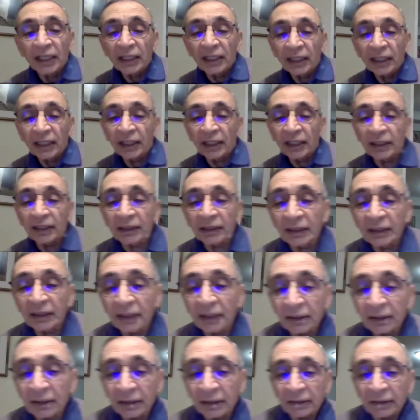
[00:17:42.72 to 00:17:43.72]
In
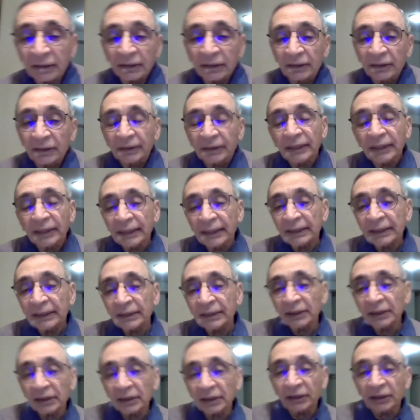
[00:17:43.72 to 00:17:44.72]

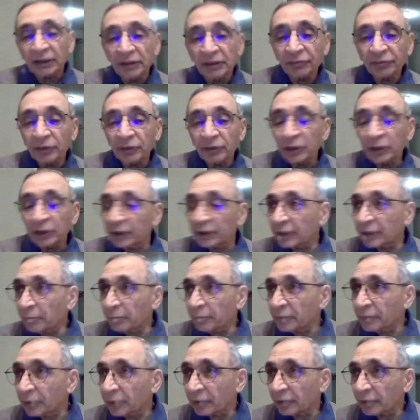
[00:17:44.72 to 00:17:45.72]
1964
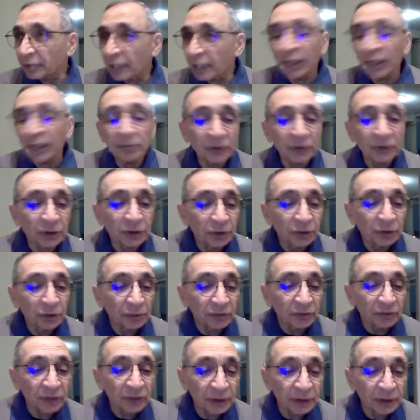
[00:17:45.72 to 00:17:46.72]
December, I was in
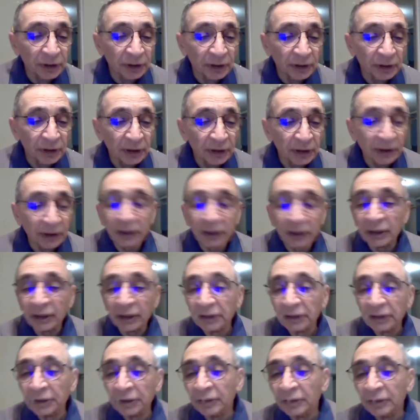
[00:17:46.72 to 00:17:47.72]
university in
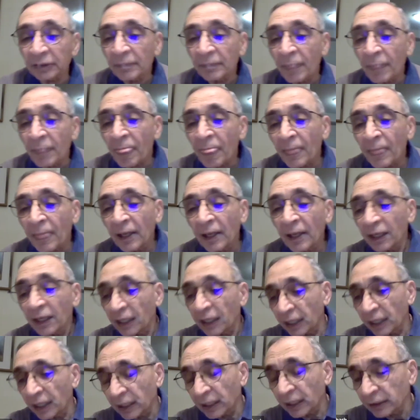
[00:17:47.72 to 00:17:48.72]
Karachi,
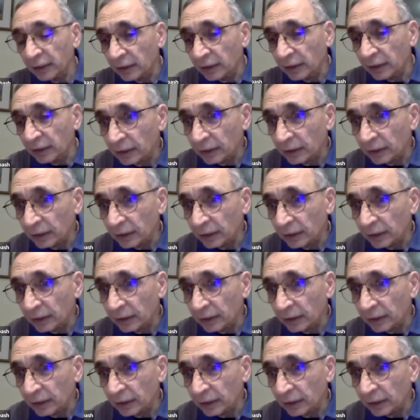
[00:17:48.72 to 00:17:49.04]
and